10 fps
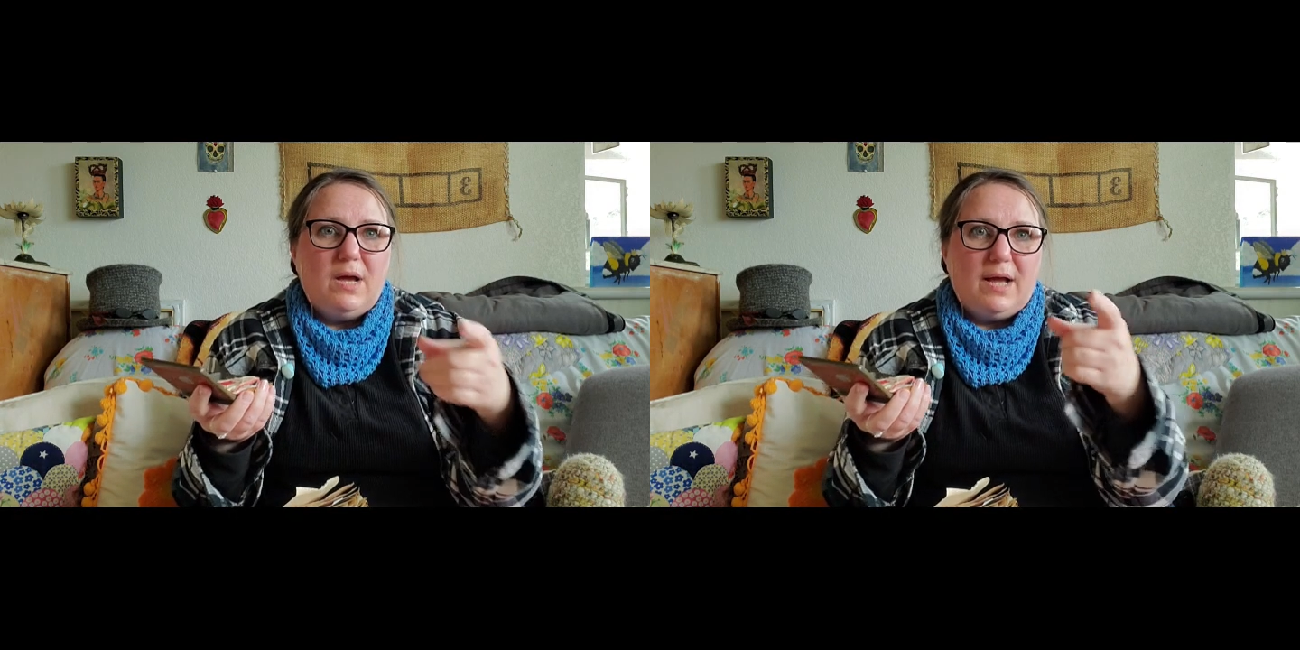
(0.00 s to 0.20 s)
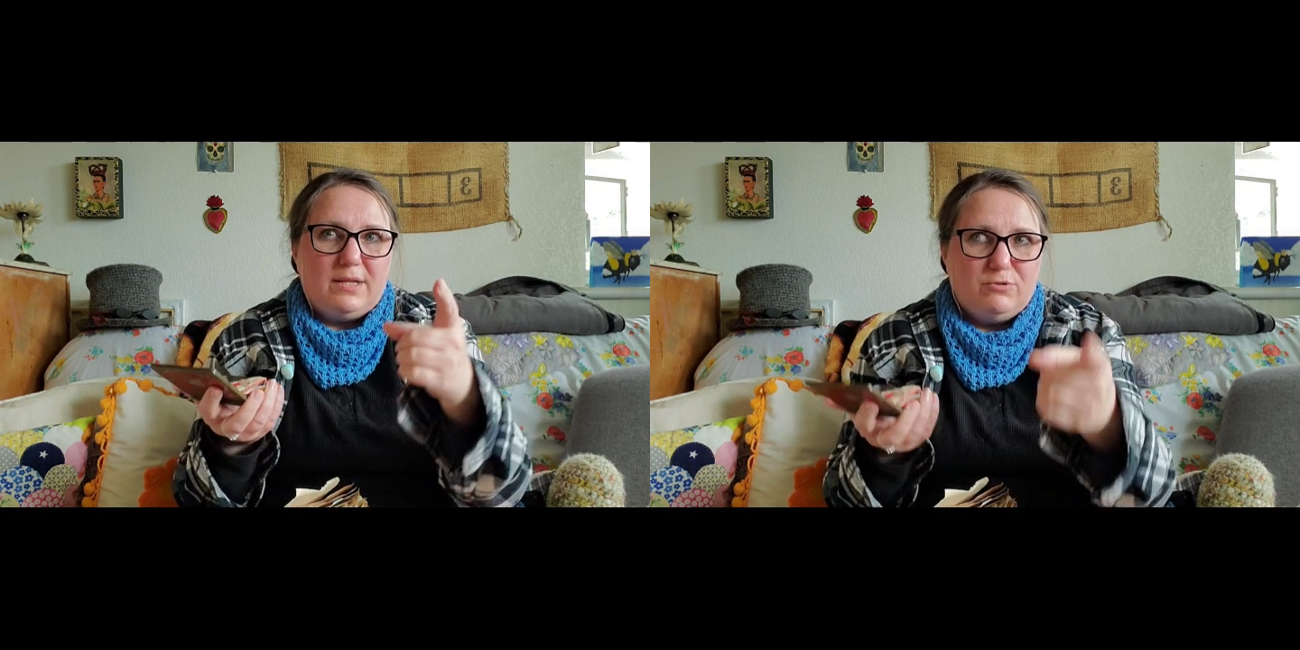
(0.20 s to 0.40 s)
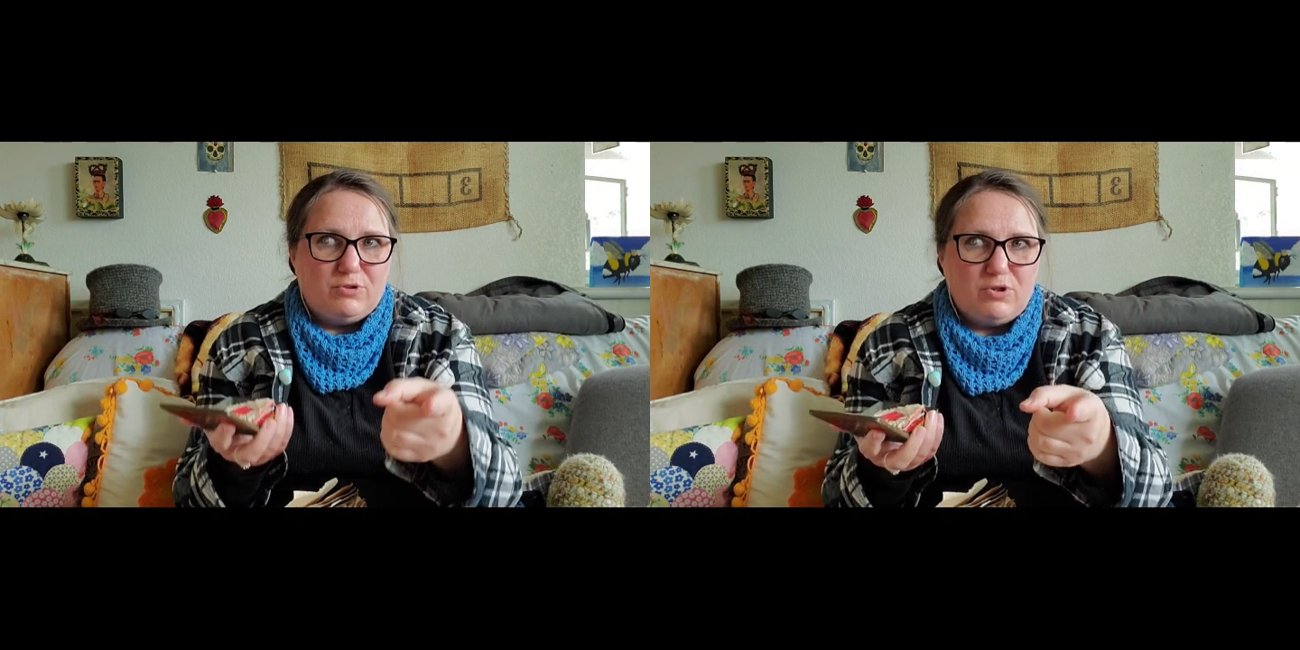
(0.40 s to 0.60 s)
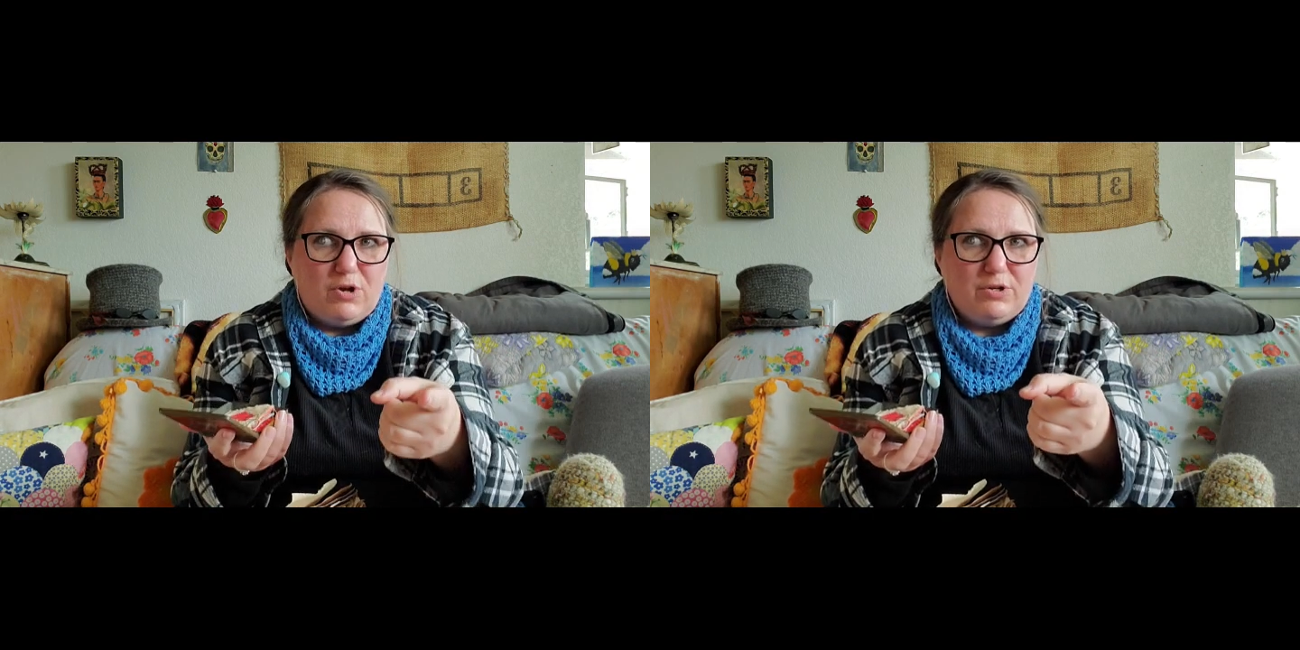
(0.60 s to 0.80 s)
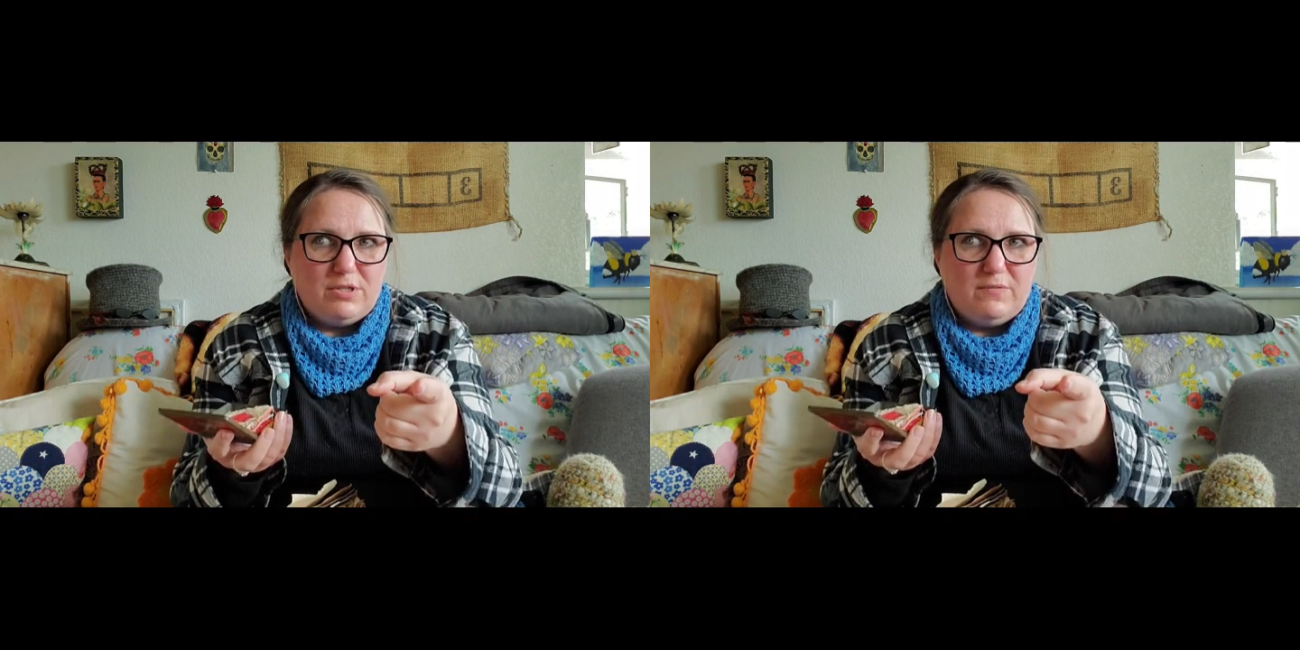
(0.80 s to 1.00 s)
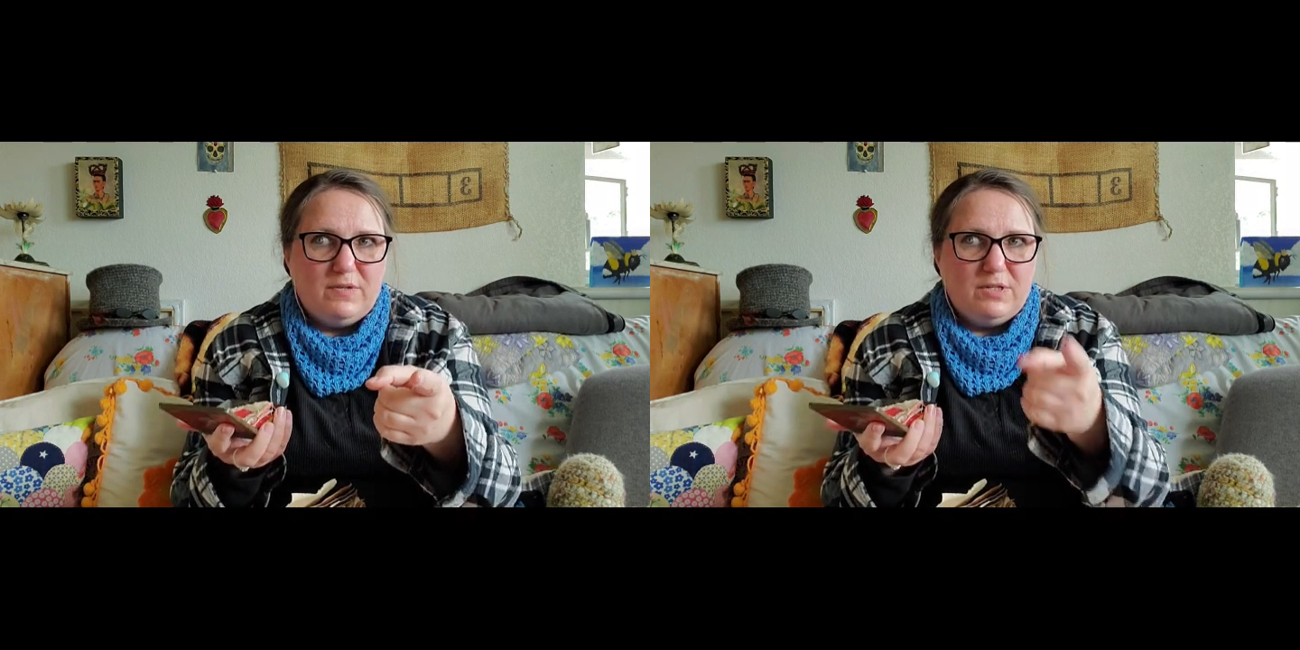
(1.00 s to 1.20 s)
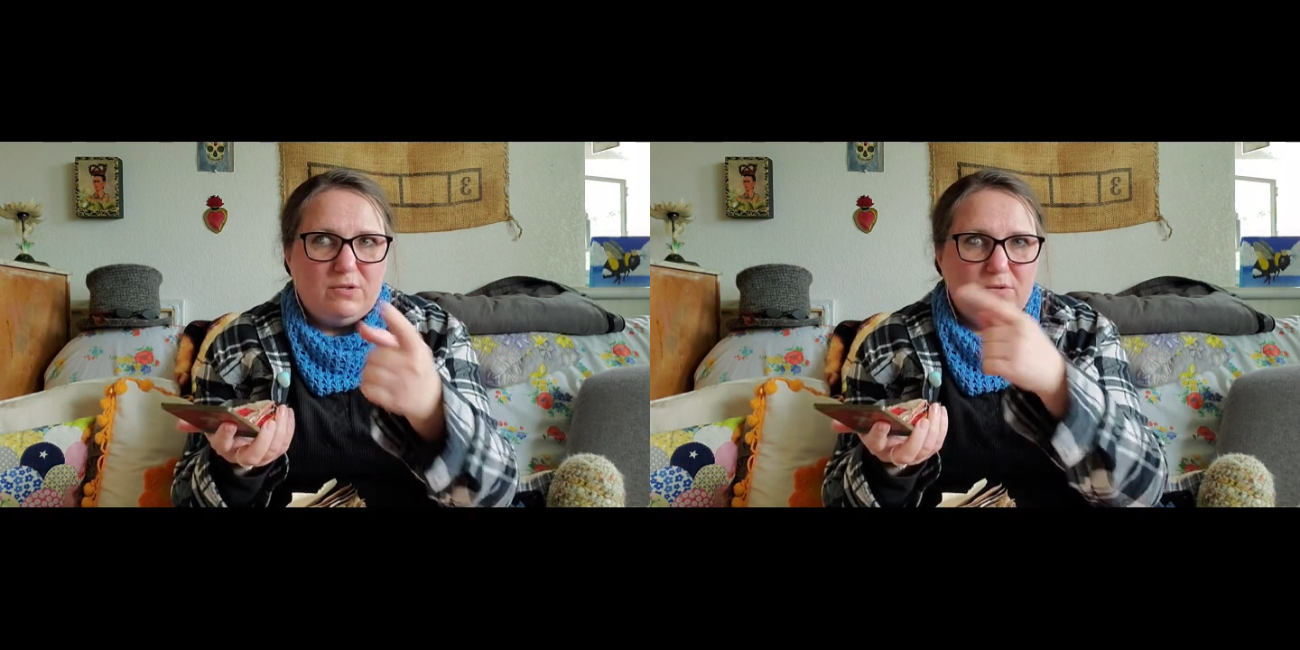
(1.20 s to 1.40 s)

You saw it in the video,